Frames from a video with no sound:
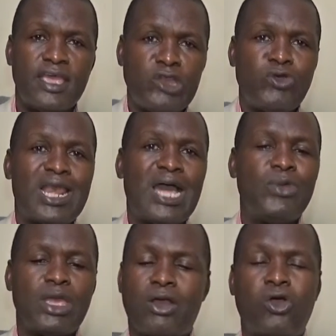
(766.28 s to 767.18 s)
and you are
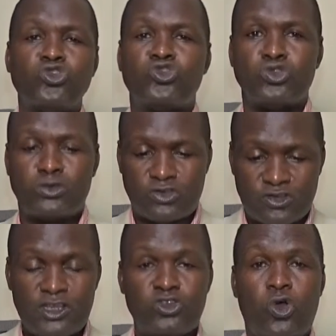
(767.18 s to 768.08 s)
allowing God to
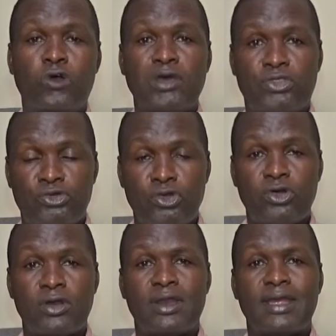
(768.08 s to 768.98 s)
sit on the
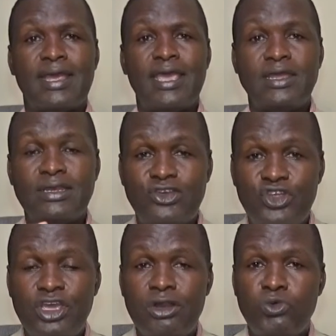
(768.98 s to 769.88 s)
throne and
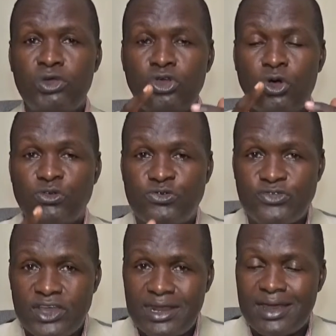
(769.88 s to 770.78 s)
deal with your
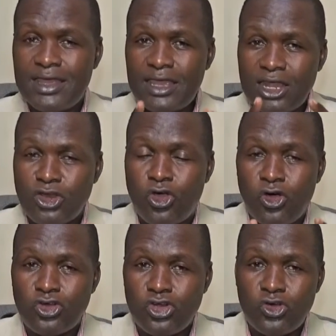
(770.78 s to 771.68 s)
offender. And
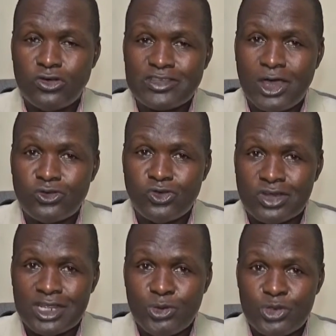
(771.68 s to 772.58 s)
God knows how to
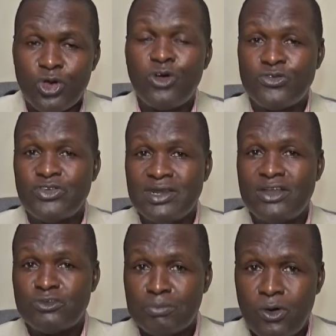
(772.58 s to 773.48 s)
deal with your
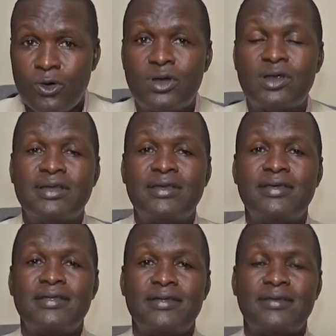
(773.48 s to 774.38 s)
offenders more
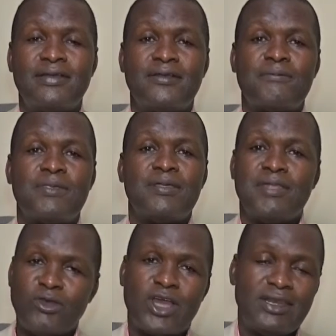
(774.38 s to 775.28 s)

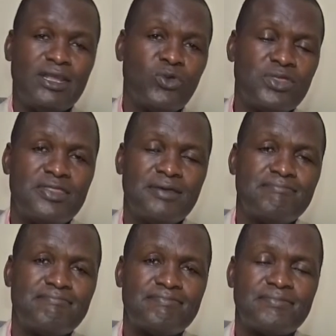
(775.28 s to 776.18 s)
than you can deal with
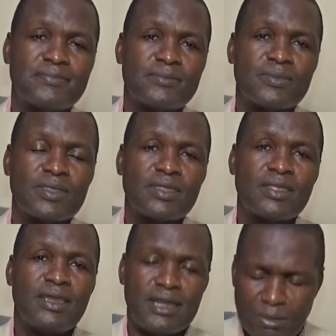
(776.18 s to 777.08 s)
them.
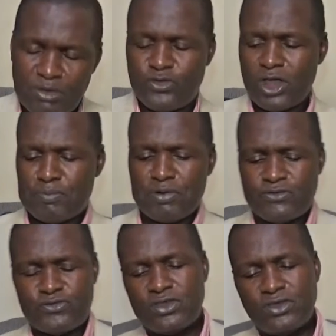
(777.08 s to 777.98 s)
Now, before I pray
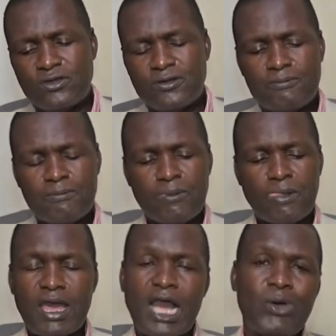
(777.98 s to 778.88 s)
for you,
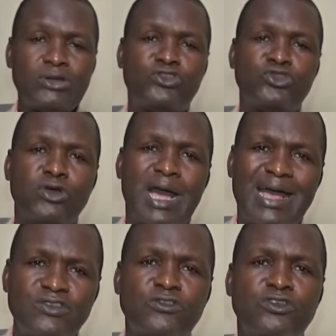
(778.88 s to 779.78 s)
I want to
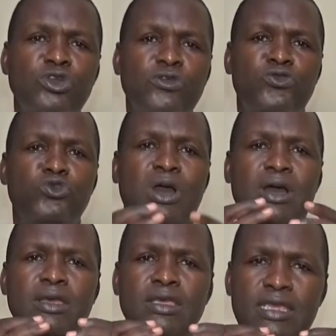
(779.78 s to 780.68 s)
ask you, if you are